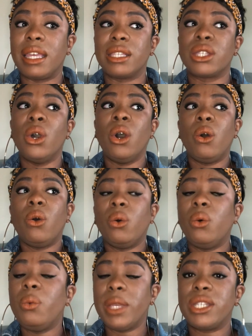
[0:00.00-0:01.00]
us
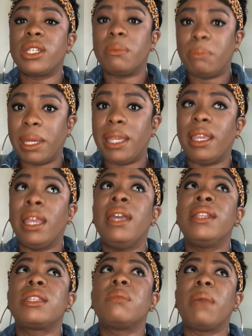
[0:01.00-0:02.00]
who we should be
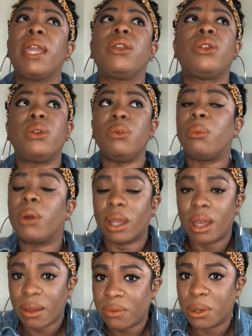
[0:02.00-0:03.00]
to make you more
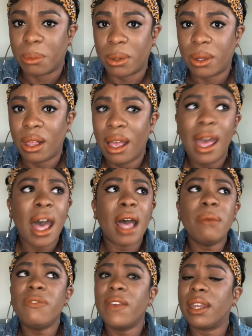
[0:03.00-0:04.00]
comfortable.
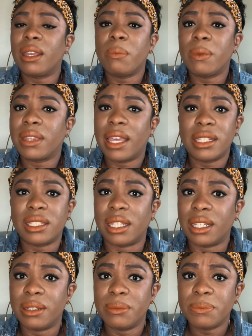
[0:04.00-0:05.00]
I'm fed up with that
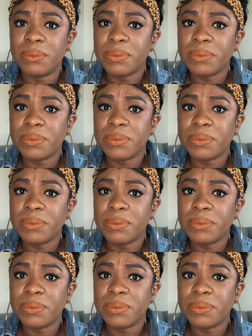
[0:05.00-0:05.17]
shit.